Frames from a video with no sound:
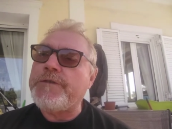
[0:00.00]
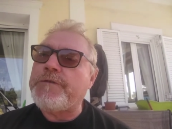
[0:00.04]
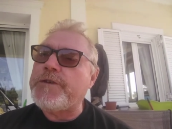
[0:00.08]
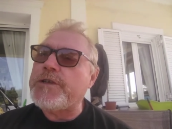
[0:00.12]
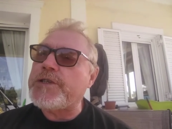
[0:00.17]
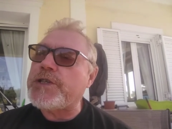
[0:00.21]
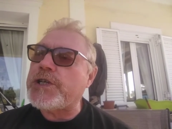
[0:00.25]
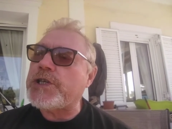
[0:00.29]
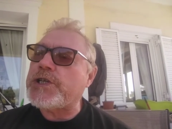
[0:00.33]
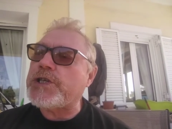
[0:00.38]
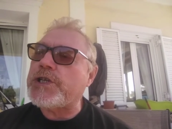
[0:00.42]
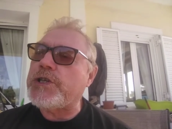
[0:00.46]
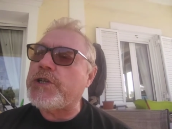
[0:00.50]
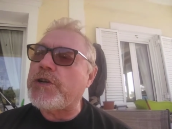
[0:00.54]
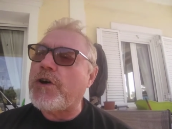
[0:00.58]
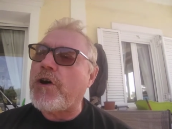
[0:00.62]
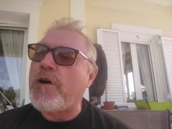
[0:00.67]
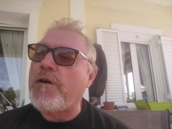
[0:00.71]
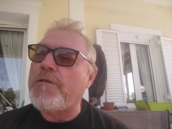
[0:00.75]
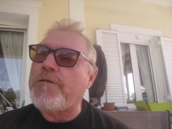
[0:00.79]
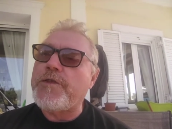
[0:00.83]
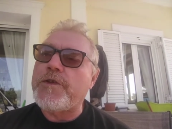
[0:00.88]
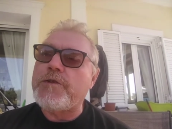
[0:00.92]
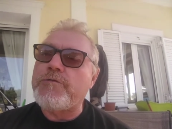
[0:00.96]
physician
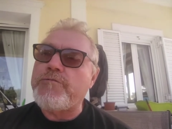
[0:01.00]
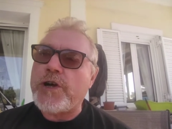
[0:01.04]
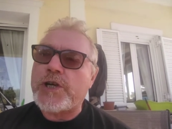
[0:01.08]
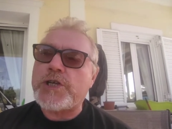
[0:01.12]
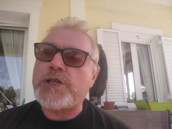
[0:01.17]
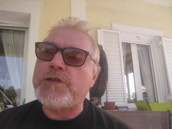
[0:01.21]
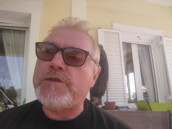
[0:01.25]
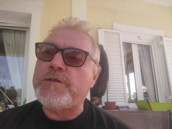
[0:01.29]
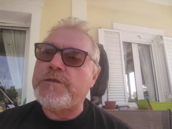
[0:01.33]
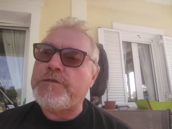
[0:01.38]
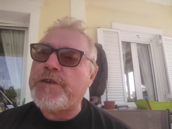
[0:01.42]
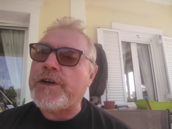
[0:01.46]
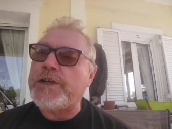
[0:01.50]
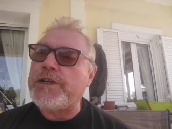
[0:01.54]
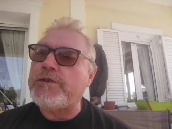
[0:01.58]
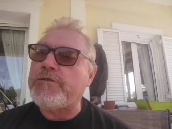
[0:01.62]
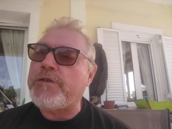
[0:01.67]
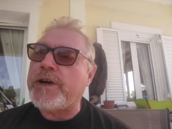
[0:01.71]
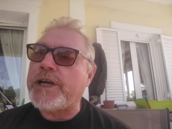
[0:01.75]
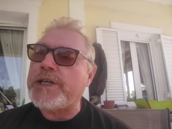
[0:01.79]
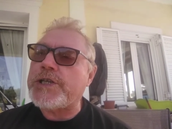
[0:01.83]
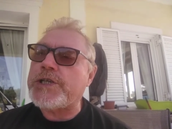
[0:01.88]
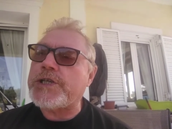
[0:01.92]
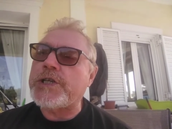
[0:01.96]
of the Russian
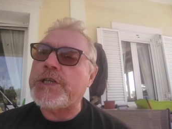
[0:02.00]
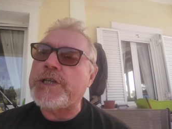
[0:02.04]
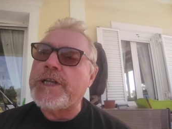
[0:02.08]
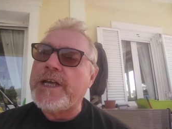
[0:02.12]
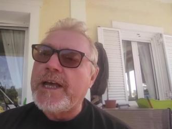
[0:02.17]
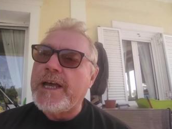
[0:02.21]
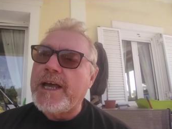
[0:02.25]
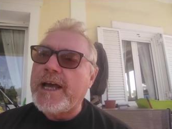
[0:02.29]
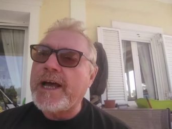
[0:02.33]
Federation